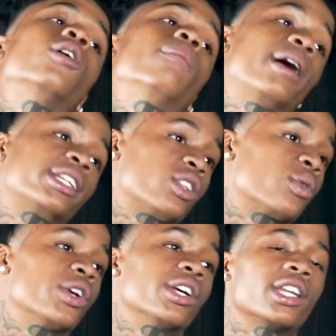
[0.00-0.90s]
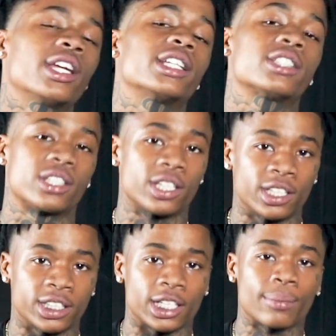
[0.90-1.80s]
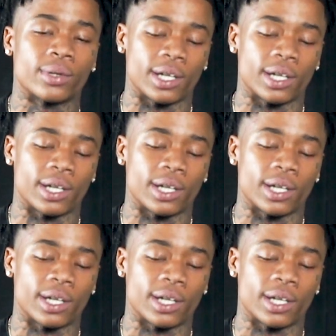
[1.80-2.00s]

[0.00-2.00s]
Going back to a real nigga, that's another example.